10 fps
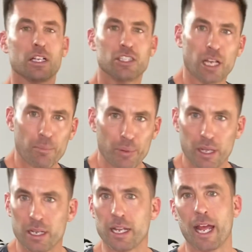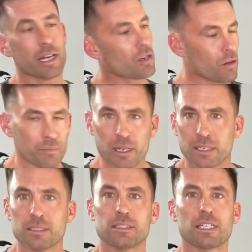jump in and
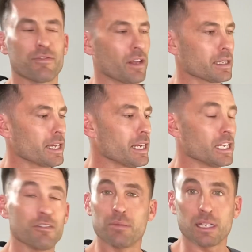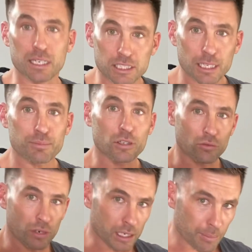comment and stuff like that and give me any tips, I'd
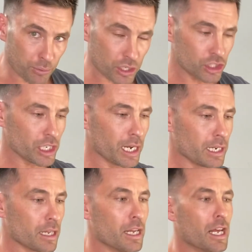really appreciate it.